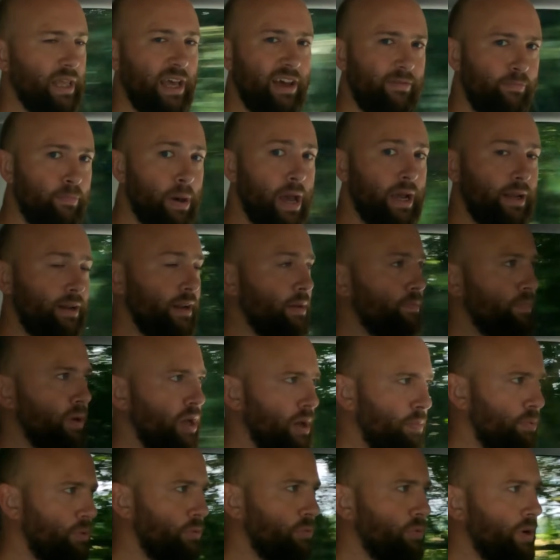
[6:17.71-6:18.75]
they have backlit
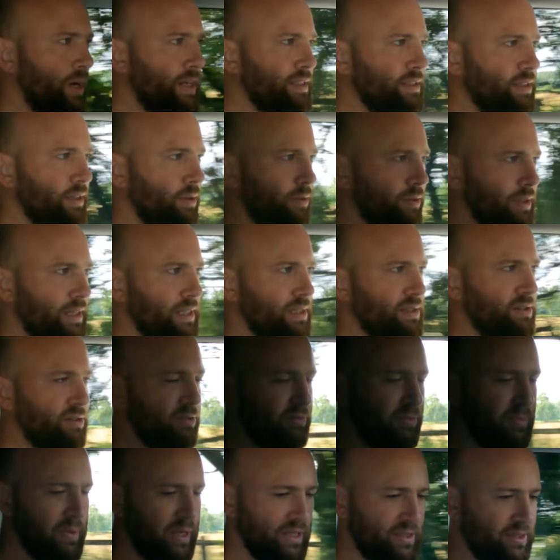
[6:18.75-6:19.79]
purple writing on these
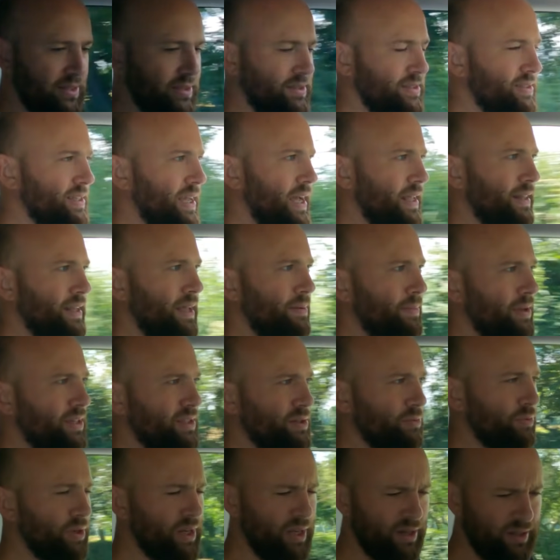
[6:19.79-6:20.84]
silver buttons, and that makes
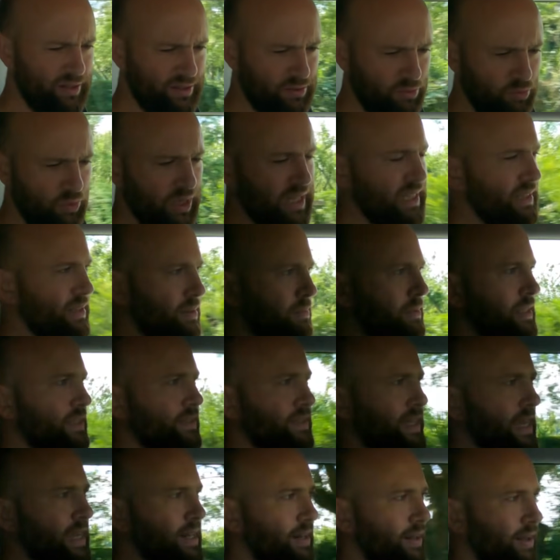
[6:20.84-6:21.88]
it really hard to read them in
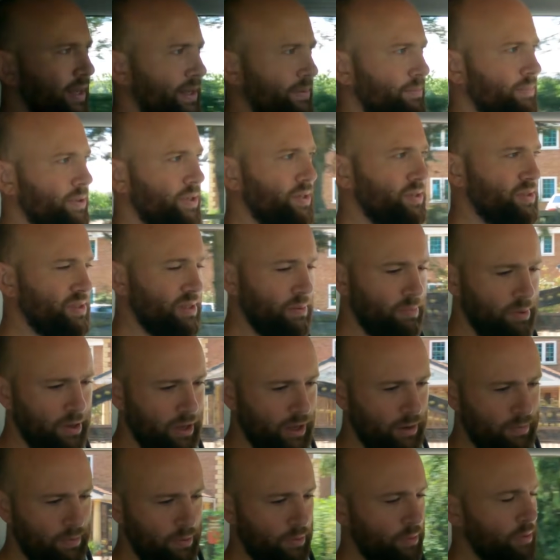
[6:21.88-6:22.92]
daylight because the
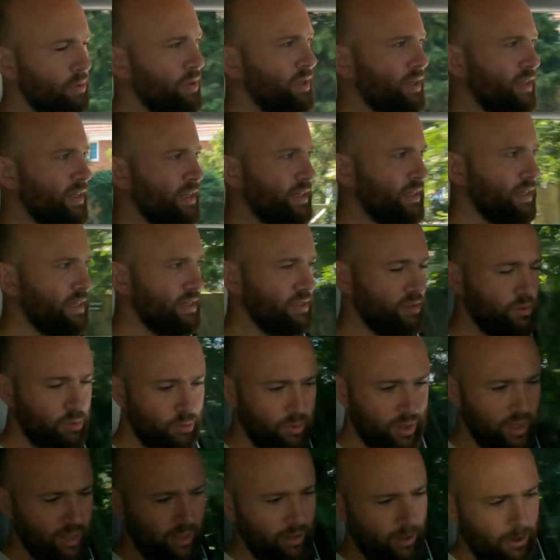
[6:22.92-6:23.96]
purple is
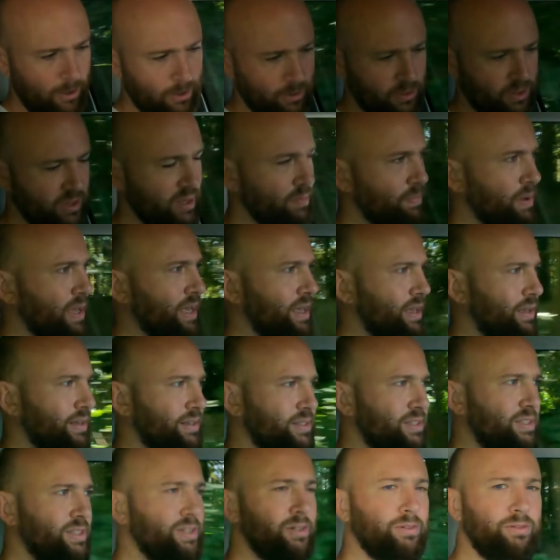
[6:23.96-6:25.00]
quite close to being
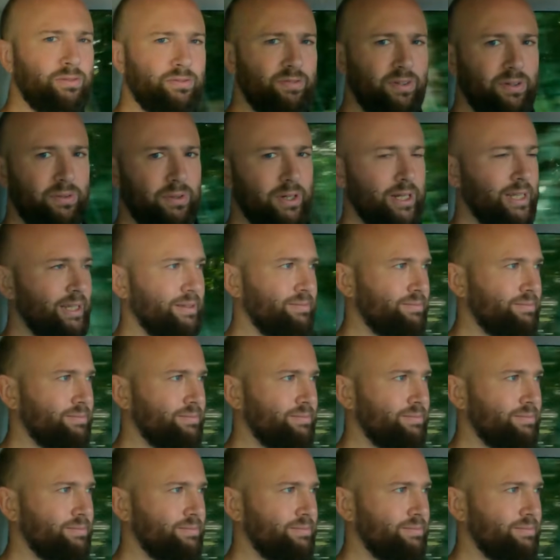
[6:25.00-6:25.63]
silvery.